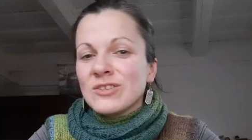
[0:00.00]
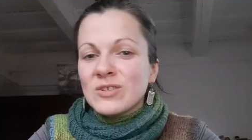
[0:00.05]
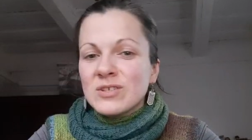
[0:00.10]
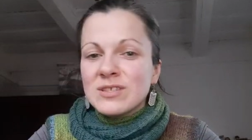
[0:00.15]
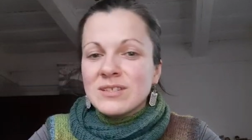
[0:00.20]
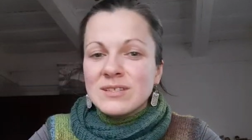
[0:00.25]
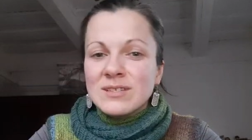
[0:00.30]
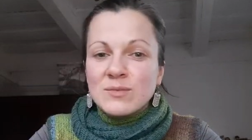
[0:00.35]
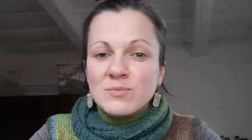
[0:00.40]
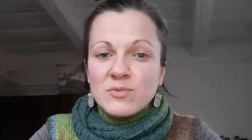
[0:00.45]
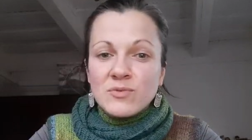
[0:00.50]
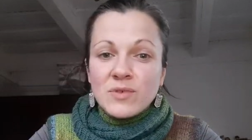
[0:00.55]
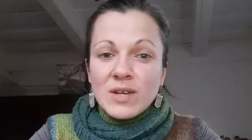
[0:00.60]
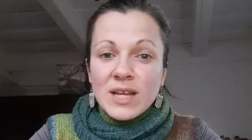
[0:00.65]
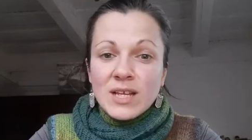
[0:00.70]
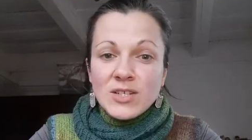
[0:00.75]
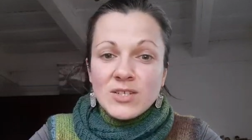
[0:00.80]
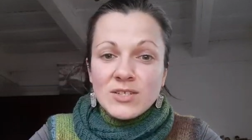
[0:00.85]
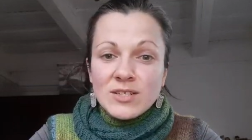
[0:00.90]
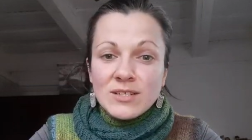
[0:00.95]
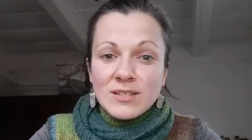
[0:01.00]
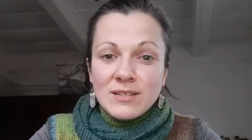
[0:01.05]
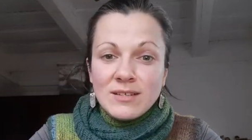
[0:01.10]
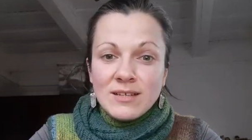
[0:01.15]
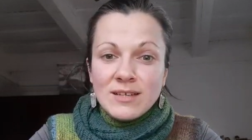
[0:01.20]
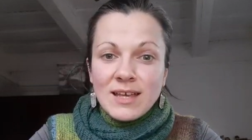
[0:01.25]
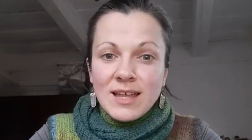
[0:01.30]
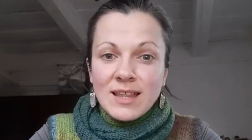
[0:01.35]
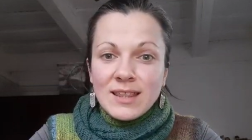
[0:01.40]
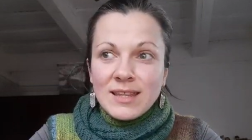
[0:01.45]
lost
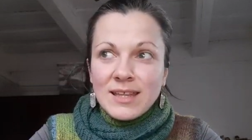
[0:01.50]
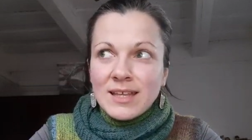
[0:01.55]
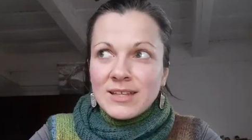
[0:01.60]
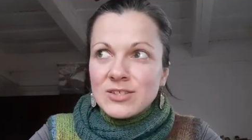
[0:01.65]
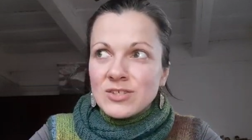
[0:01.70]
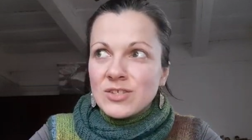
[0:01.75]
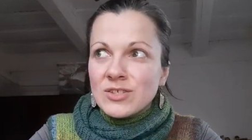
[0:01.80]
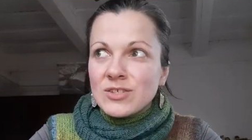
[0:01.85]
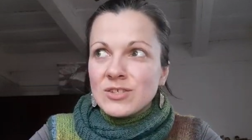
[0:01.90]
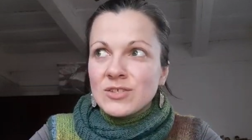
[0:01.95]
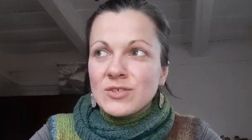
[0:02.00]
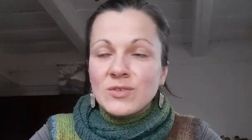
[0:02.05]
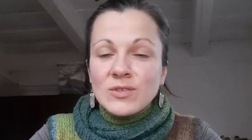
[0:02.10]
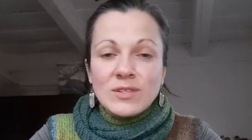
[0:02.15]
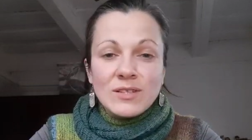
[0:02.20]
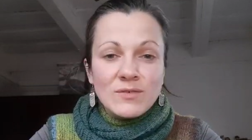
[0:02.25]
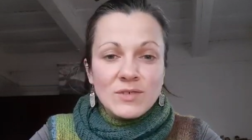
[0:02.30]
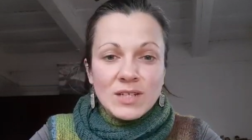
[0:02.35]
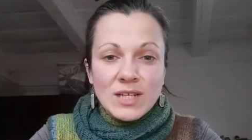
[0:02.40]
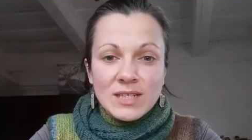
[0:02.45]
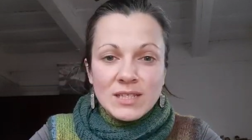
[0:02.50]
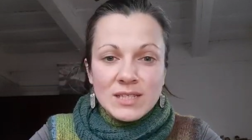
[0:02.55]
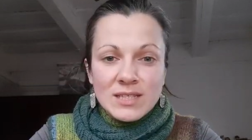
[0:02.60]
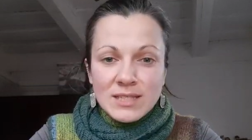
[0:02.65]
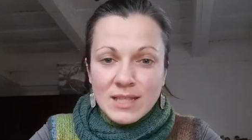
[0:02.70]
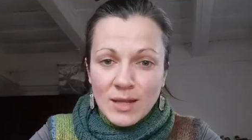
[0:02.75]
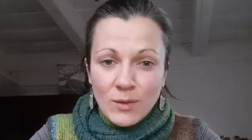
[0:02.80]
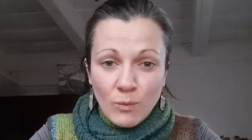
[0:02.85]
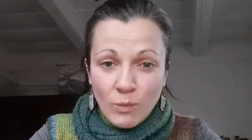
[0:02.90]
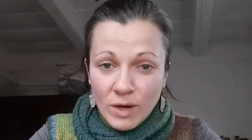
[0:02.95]
inspiration, and then she just couldn't even
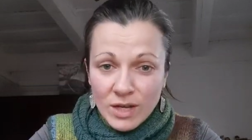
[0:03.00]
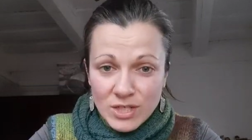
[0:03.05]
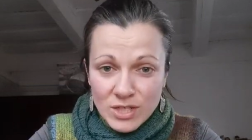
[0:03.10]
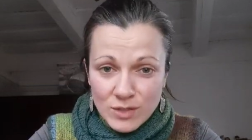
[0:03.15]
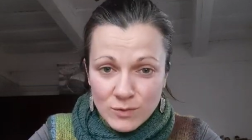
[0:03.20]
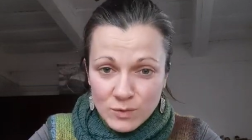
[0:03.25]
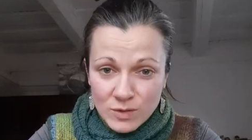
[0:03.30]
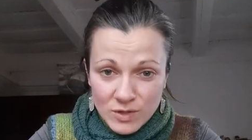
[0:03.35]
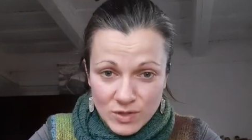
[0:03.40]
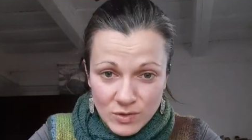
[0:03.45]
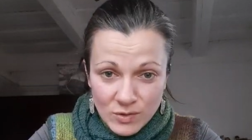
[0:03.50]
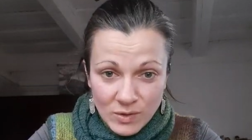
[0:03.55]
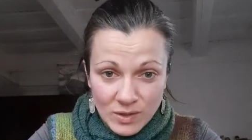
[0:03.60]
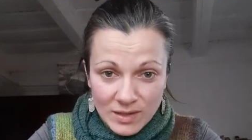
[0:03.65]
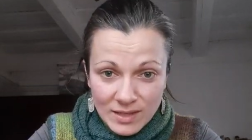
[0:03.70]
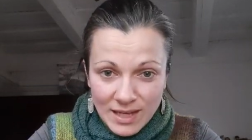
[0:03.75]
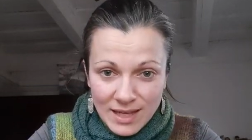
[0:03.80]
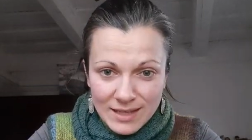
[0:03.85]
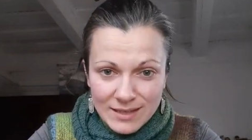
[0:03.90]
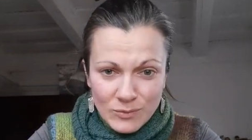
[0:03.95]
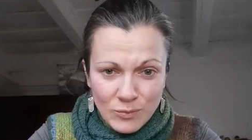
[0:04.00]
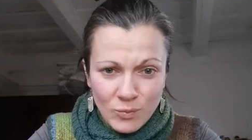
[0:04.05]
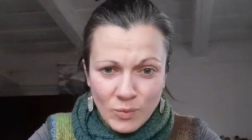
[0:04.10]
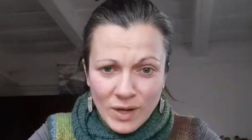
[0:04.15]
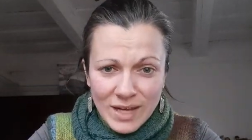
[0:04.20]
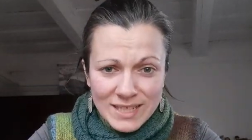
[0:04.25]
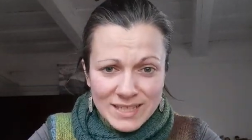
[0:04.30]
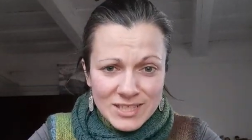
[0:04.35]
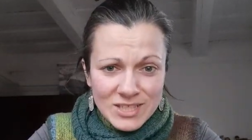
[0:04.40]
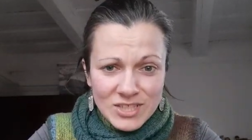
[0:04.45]
understand why she was doing that.
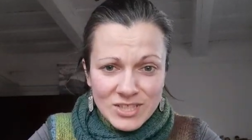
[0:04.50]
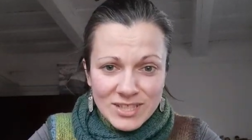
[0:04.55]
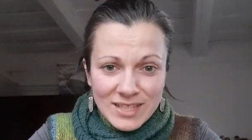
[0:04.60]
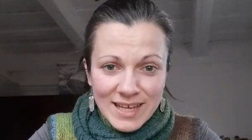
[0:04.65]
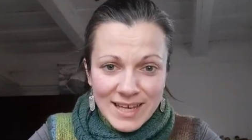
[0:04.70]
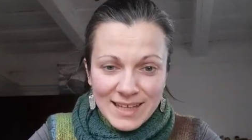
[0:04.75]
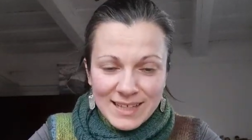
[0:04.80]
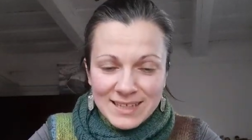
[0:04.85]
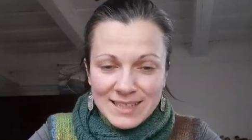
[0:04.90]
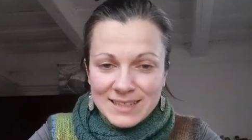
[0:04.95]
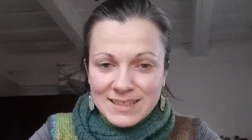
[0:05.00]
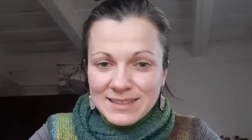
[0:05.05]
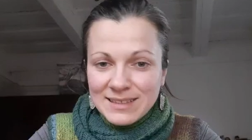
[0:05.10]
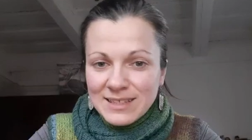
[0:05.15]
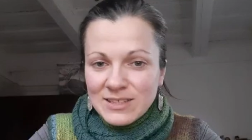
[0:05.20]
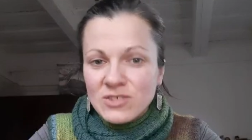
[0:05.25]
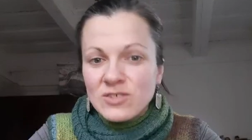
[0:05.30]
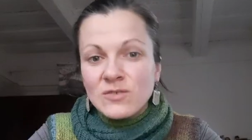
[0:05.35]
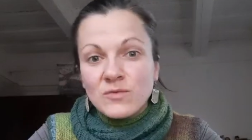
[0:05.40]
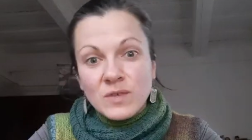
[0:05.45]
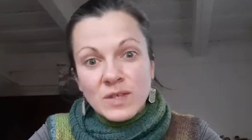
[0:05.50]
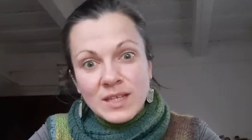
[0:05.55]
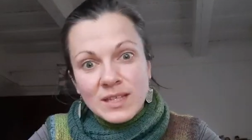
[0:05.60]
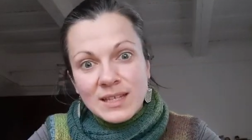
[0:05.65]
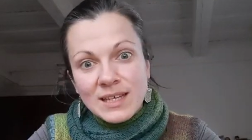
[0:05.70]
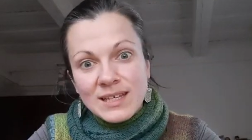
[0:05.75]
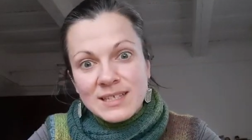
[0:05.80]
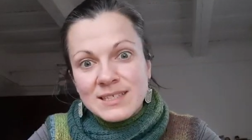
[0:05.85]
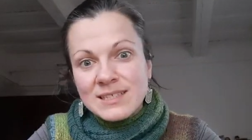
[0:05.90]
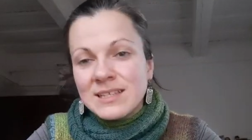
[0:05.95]
Why did she like it? And then she
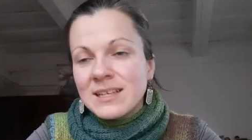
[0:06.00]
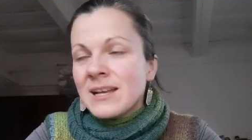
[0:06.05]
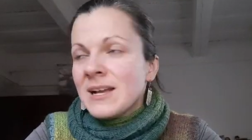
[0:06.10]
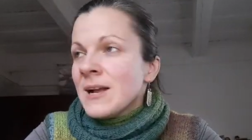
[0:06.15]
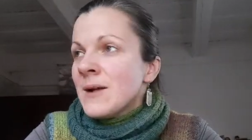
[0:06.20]
realized.